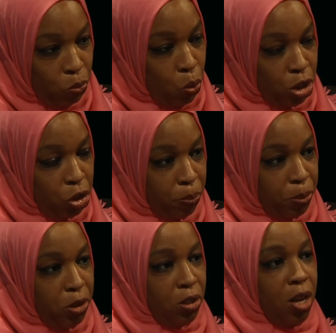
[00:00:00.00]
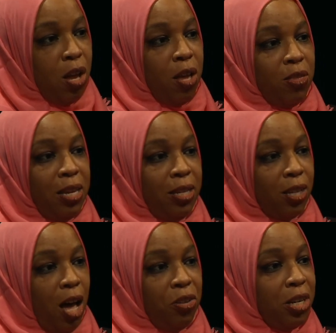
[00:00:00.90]
worshipers. These
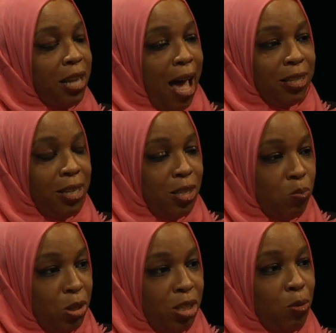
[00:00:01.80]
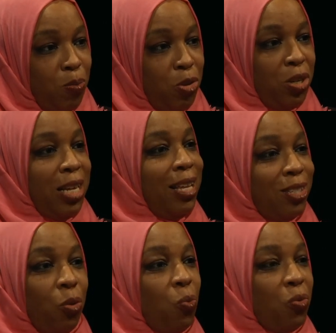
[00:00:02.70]
other attacks against Muslim community, it's
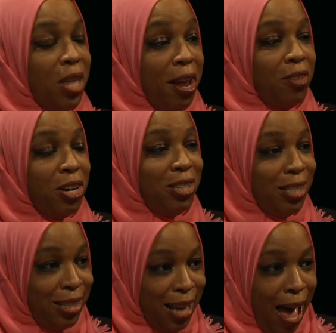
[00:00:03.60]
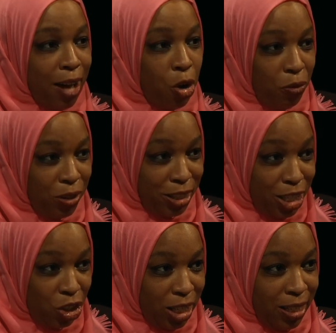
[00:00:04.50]
a they, there's an attack on
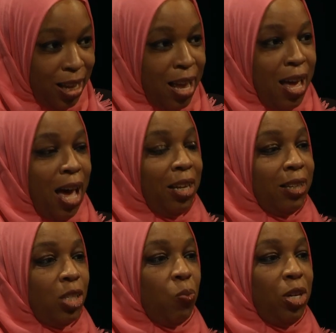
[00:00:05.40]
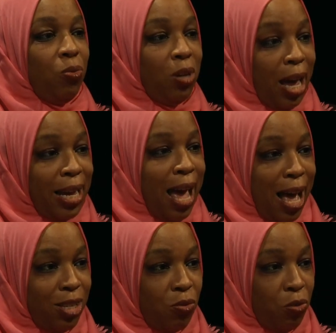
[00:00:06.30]
religion, and unless we unite
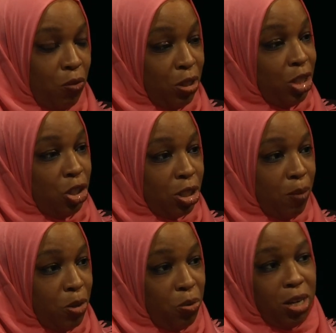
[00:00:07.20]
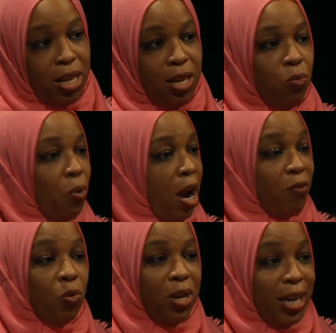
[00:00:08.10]
as a religious community sure.
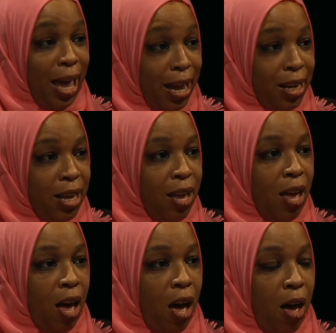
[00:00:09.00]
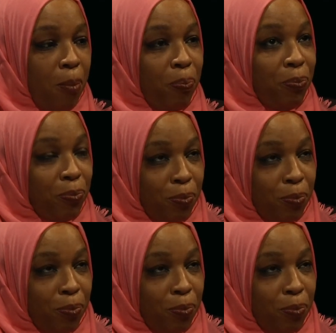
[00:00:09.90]
wherever we can, sure. um,